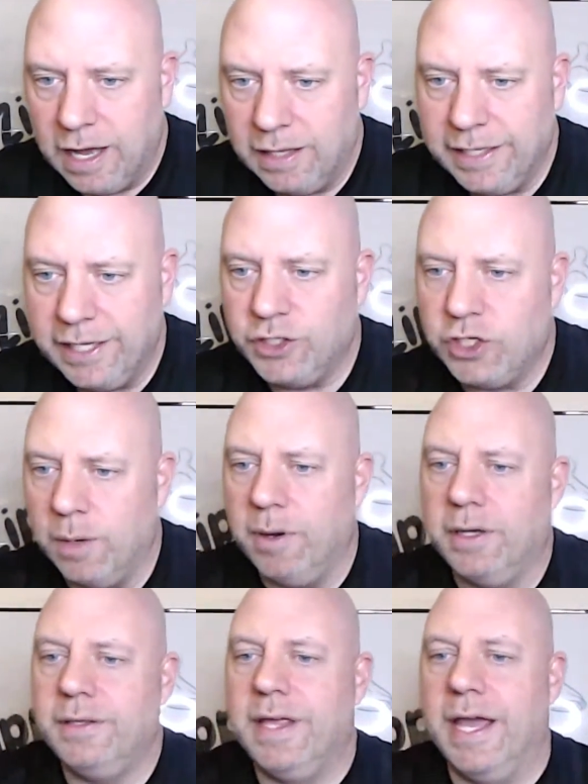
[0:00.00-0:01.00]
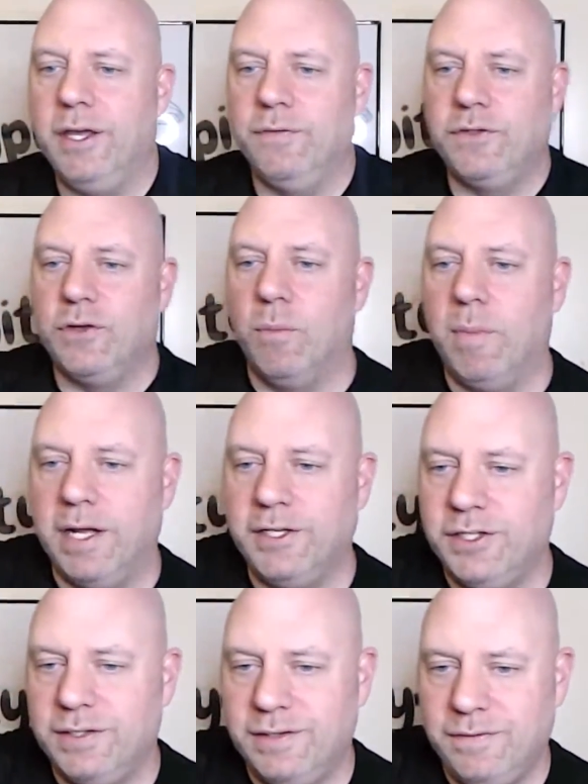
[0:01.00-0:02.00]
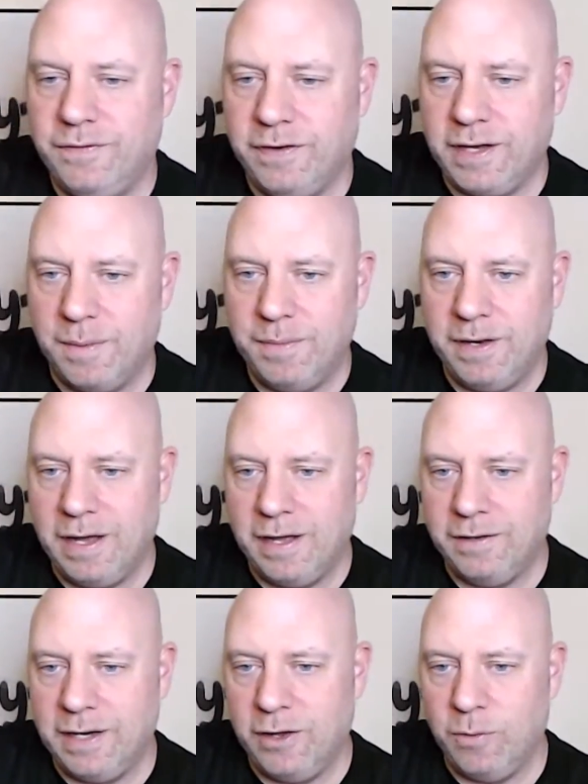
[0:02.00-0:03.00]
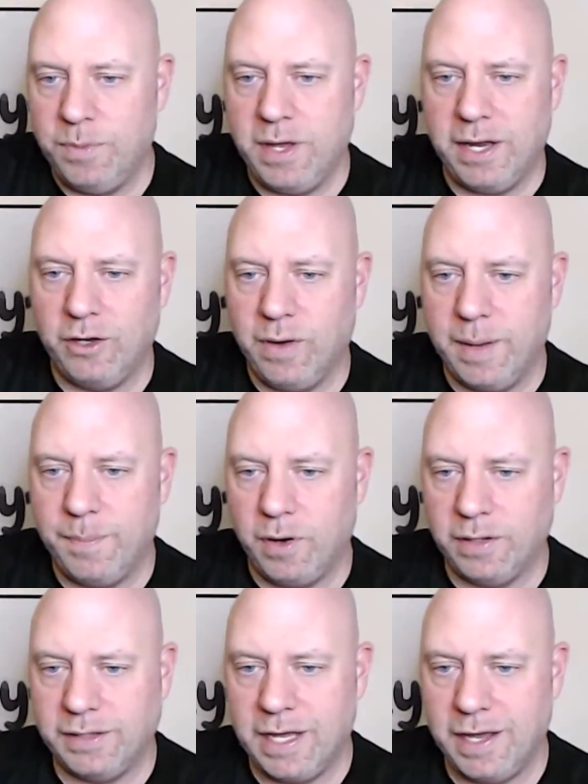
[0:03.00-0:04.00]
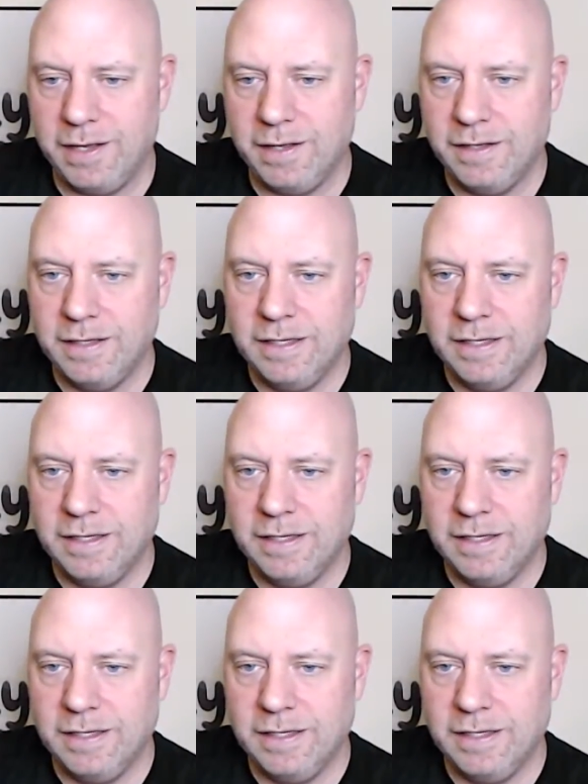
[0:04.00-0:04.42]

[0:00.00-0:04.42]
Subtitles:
Leon Sherbrick, thank you so much for coming out. I hope you had a great birthday.